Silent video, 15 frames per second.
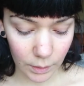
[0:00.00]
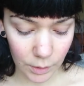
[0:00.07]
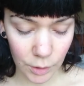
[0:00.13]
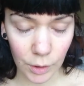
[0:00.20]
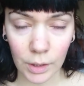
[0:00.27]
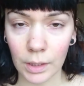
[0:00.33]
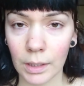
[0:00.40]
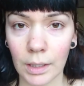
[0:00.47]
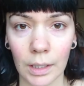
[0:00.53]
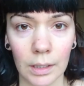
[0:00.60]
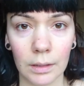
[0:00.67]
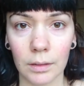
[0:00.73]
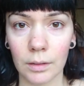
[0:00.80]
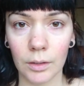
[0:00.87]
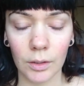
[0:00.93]
And you can
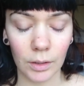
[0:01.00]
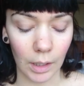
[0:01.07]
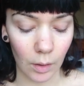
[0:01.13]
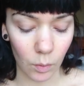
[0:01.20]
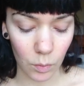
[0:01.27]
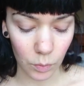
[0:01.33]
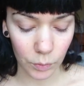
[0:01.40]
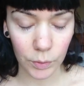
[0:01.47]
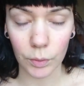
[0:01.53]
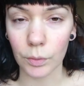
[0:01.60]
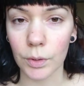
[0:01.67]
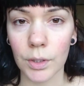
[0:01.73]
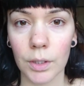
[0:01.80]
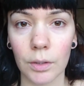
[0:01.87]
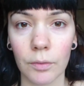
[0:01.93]
get all
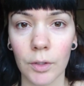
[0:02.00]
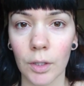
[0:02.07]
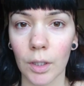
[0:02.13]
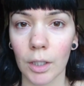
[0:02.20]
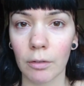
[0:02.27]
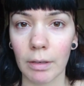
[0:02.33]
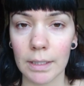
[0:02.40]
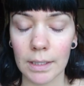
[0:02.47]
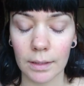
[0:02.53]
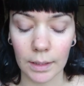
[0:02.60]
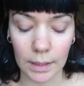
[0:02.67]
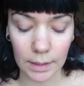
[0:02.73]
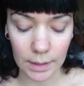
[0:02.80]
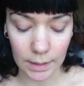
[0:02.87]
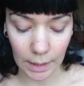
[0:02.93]
sorts of colour correcting
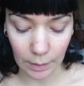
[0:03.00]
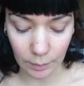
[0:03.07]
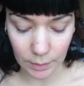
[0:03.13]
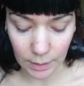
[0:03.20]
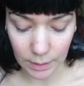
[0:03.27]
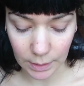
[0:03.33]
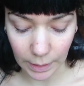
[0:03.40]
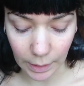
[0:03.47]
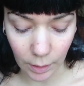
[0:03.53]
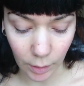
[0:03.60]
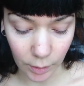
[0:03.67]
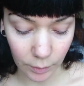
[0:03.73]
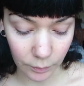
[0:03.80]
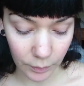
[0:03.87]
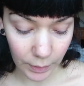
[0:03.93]
things now. As I say, a
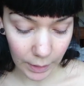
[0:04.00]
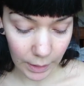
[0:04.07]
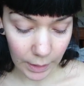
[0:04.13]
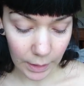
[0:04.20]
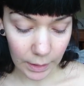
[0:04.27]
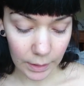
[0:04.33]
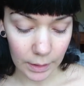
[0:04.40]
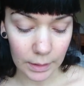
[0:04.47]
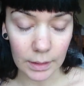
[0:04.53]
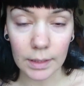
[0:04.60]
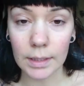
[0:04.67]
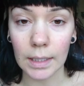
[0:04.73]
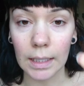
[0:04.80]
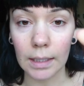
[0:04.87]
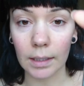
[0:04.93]
lot of
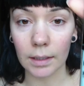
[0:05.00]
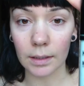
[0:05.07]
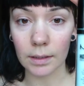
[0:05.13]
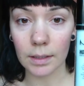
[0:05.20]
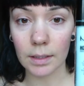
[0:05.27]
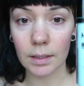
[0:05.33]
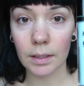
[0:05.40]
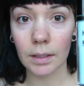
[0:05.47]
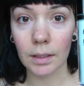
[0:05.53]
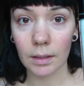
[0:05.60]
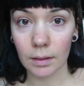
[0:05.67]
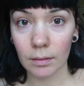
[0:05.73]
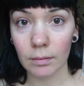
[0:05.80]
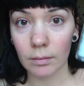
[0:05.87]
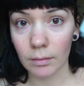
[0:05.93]
concealers,
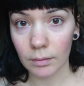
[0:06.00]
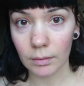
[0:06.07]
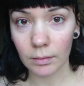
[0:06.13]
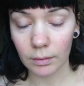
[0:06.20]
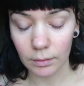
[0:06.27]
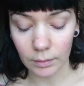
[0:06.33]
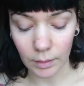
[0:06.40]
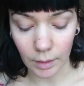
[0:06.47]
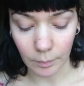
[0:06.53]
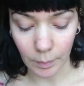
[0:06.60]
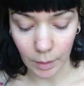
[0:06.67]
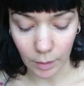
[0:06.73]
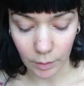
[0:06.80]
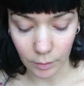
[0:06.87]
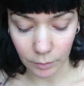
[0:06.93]
a
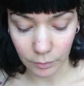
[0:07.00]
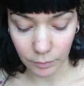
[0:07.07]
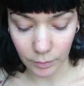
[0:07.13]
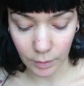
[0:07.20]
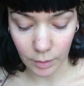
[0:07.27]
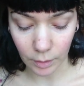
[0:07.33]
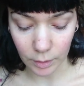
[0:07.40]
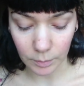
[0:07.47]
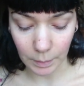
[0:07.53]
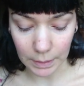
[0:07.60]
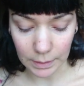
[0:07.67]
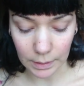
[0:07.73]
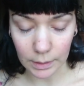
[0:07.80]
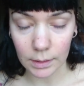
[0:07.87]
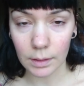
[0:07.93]
lot of
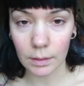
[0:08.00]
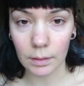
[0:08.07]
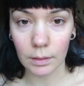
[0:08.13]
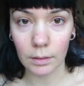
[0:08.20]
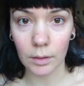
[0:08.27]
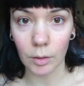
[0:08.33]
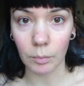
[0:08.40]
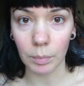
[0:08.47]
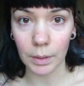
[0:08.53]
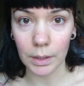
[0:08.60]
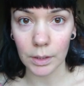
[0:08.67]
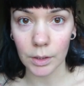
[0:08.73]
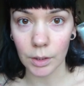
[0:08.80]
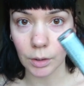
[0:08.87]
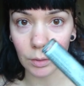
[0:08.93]
cosmetic
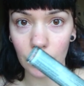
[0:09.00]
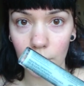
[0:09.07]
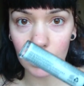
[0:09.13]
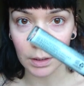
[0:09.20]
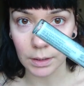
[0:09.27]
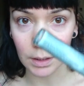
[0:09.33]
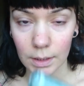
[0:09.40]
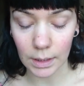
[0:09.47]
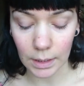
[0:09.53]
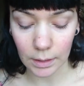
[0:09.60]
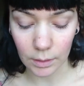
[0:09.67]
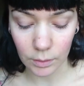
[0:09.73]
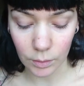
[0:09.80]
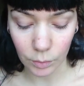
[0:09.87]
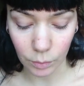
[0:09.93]
companies do
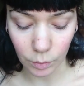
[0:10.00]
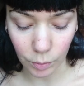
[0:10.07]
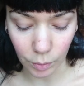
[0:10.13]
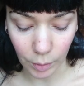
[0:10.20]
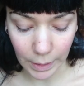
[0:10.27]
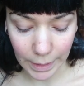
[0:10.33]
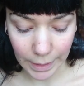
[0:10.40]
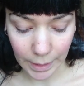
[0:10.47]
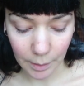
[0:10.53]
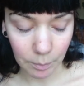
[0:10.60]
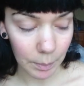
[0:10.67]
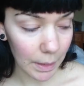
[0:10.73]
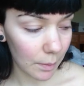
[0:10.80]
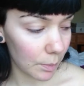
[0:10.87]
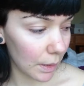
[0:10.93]
concealers or
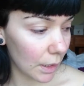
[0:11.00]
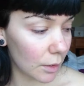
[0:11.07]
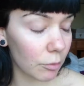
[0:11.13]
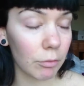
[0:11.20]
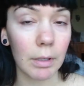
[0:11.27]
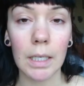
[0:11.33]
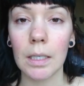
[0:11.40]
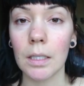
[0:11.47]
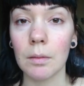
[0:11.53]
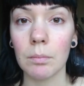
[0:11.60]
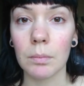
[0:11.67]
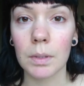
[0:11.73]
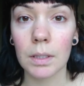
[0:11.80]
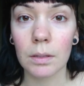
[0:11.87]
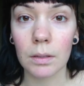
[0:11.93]
BB
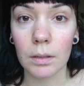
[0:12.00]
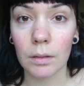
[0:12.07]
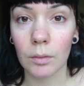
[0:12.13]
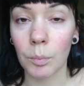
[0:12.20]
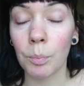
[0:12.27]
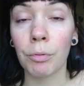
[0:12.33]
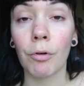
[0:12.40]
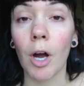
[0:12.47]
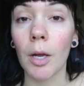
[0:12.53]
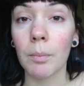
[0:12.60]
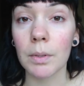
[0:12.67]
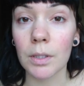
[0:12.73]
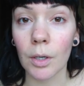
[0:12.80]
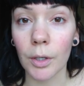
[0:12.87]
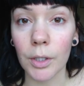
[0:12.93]
creams,
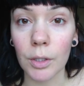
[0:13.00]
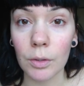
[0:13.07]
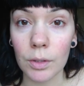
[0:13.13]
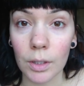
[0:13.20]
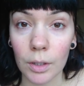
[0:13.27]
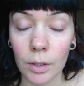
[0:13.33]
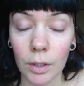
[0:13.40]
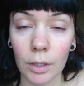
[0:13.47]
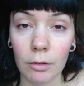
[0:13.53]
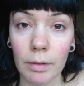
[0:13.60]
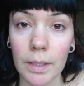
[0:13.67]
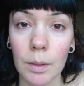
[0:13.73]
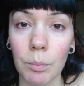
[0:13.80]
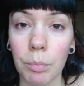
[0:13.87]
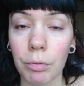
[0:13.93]
primers. I use a colour
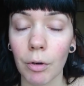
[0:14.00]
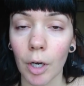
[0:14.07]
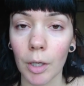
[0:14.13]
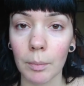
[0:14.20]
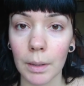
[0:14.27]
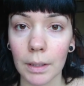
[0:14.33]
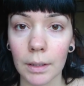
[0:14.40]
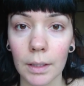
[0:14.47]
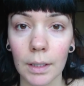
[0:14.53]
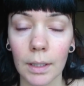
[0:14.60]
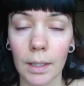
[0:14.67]
correcting primer.